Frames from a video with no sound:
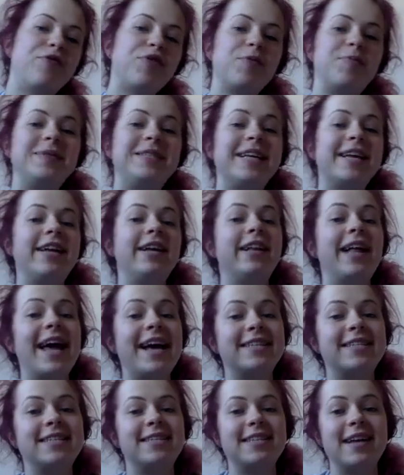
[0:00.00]
a particular
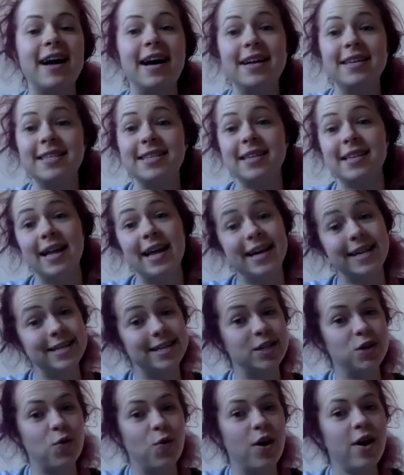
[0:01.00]
exercise like a
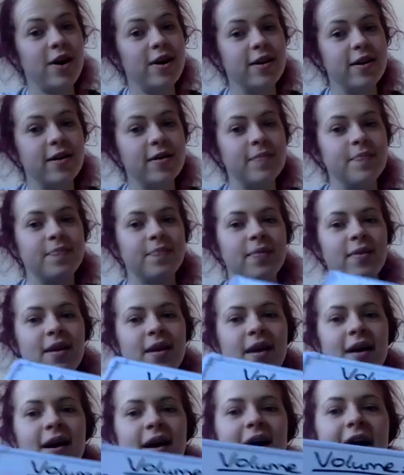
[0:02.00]
squat,
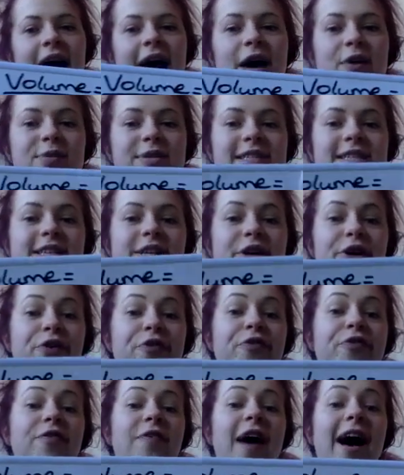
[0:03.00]
I was to do
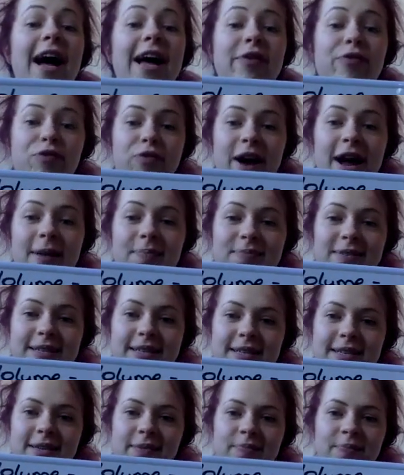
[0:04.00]
5
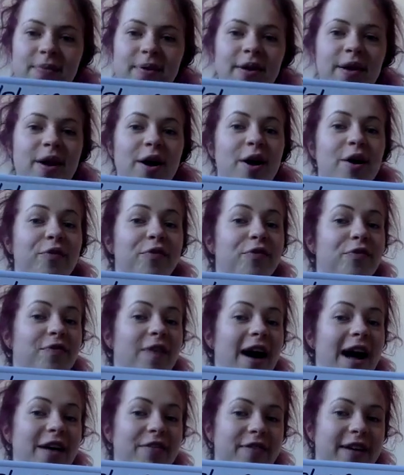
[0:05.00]
reps of
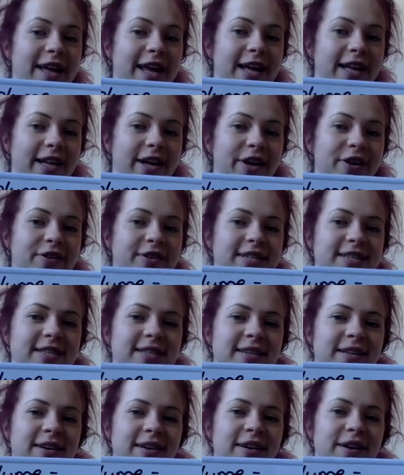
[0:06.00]
5 kilos
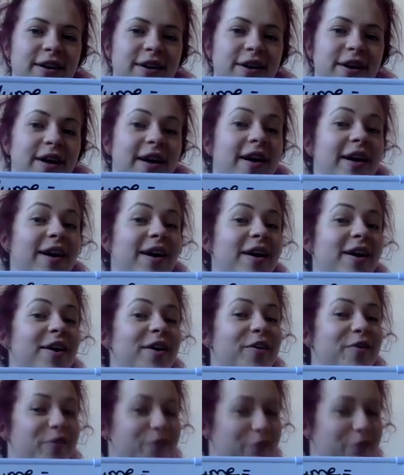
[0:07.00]
for